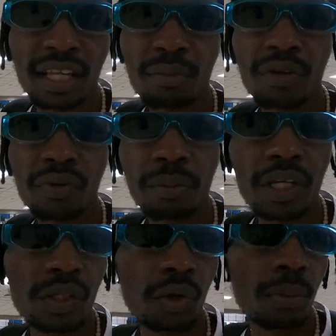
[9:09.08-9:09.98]
some
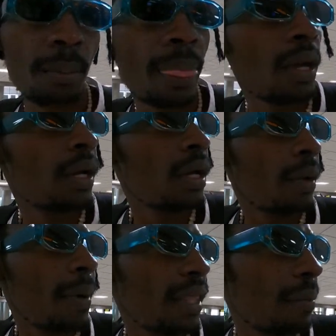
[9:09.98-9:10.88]
information
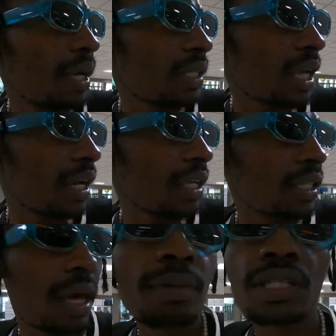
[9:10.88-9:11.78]
but that being said
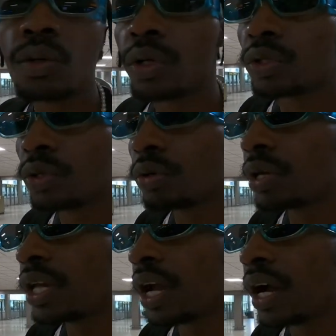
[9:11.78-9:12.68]
is let me see what to
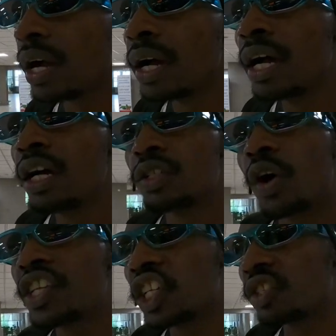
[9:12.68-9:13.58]
do here
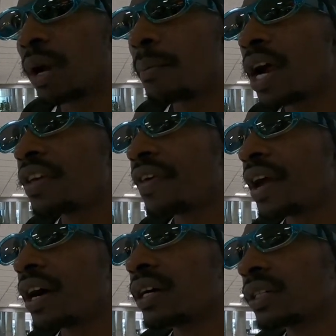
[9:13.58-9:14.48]
so I changed my money there